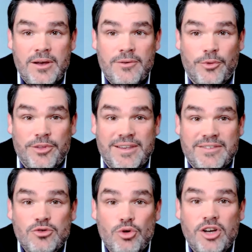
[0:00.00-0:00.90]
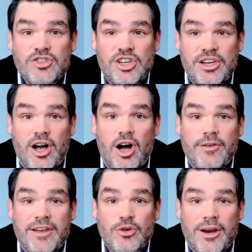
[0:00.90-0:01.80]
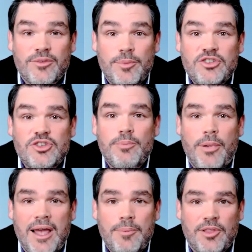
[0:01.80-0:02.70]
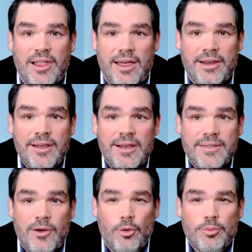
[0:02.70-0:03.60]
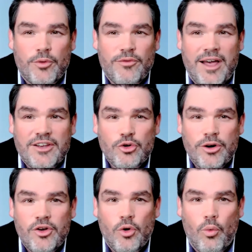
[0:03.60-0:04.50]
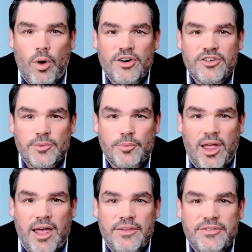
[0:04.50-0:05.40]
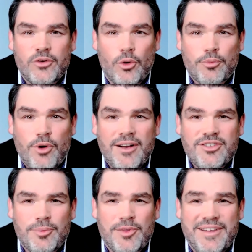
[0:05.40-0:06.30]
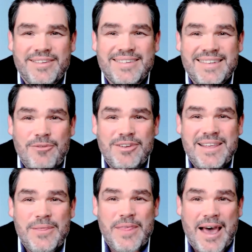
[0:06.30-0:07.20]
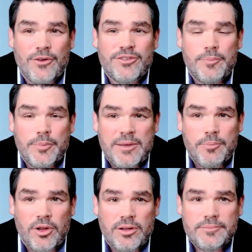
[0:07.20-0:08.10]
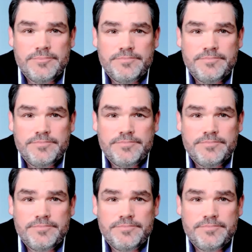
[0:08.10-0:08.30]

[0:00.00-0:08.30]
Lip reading: for the construction of a transmission pipeline that will provide critical water supplies to approximately 70,000 people.